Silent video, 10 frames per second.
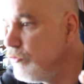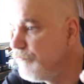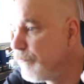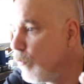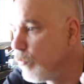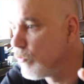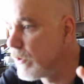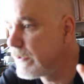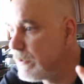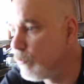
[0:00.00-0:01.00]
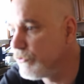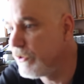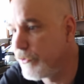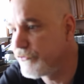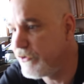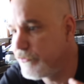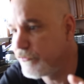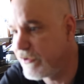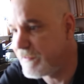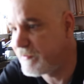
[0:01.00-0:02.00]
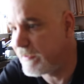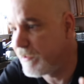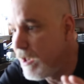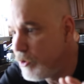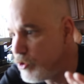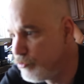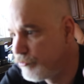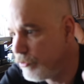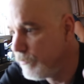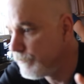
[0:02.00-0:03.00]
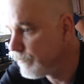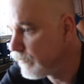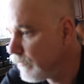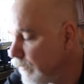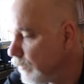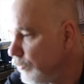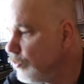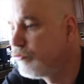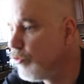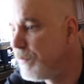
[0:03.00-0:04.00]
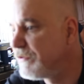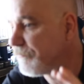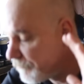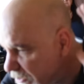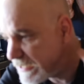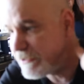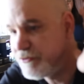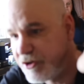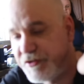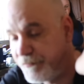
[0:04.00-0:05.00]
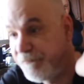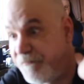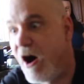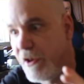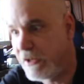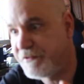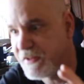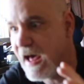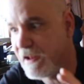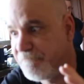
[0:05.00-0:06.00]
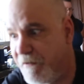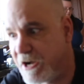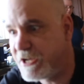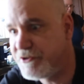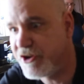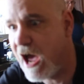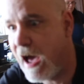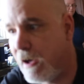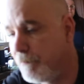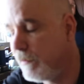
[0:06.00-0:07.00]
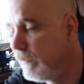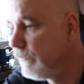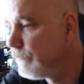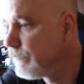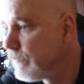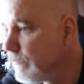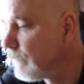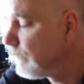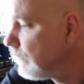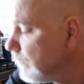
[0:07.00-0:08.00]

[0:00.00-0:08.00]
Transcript: You work at Little Caesars. That's it. You, and YouTube. YouTube is a freaking just fun. It's not a fucking job. It is a job.